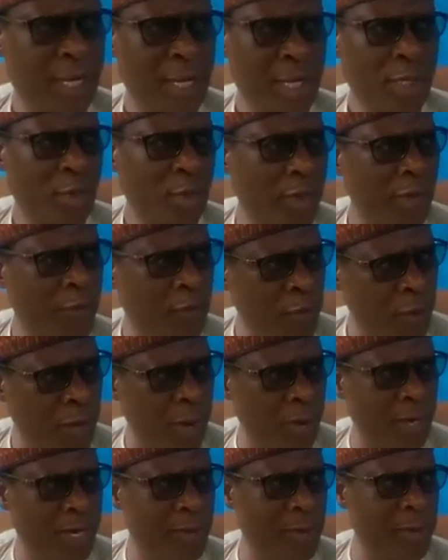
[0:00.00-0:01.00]
So if you
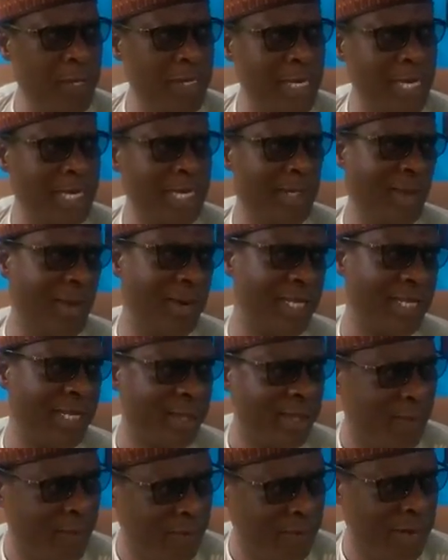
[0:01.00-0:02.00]
are working with Daily Trust as
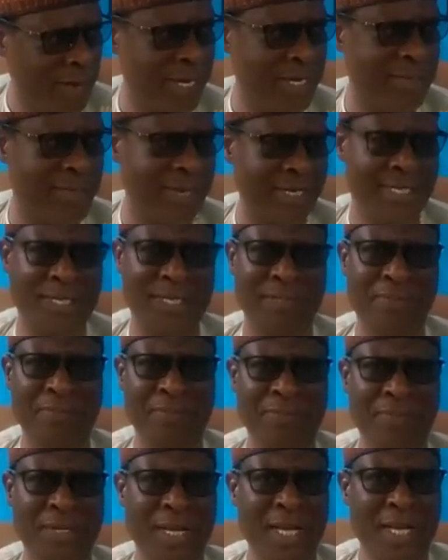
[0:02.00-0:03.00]
a Fulani person,
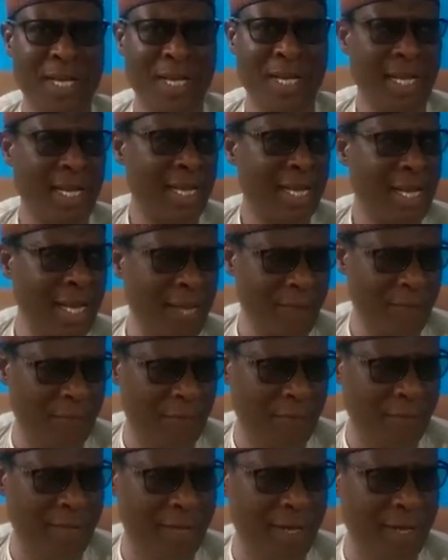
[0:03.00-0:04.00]

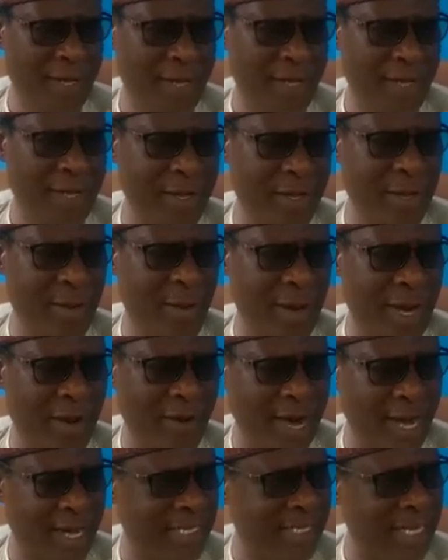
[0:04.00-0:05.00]
if your
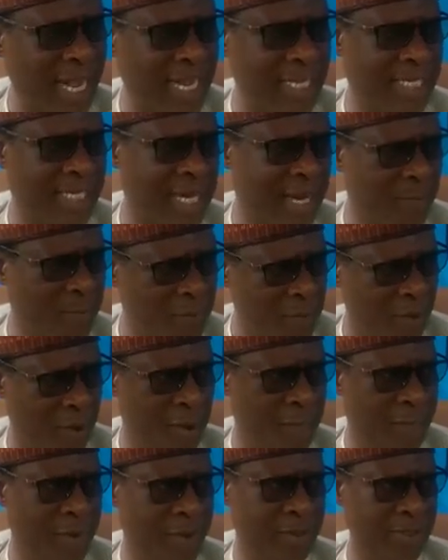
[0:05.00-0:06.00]
rights are trampled
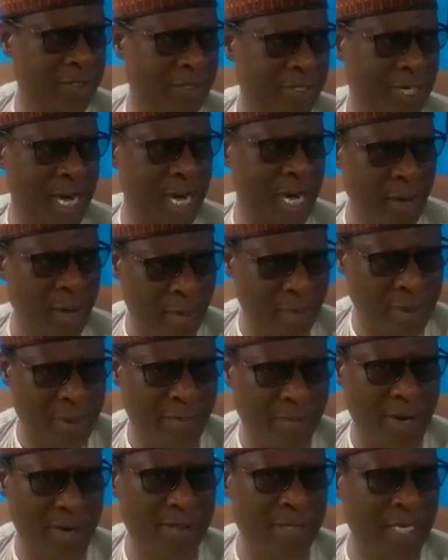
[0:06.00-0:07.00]
upon and you are a
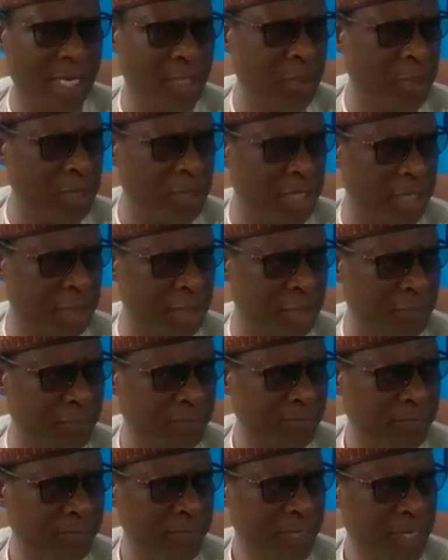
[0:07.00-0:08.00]
member of the association,
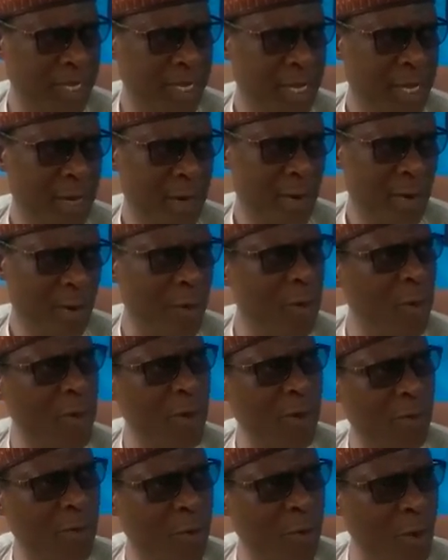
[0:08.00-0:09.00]
we
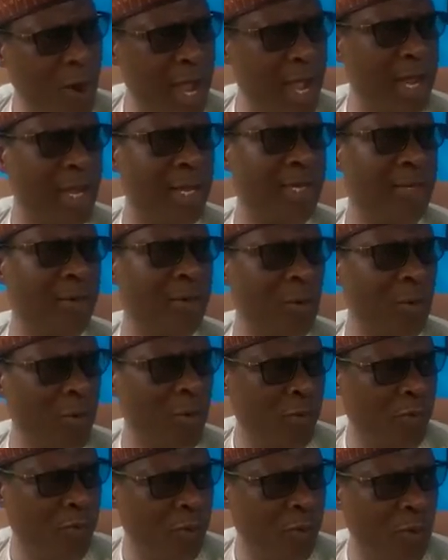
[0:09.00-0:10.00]
will go and look
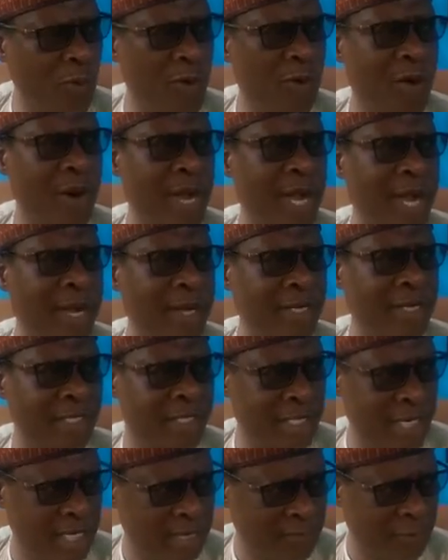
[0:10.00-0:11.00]
for a
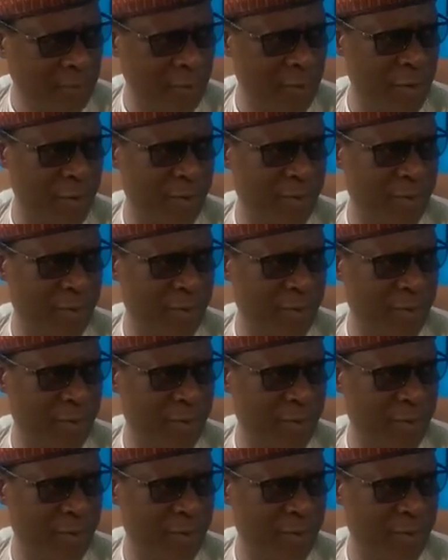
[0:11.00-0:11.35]
redress for you.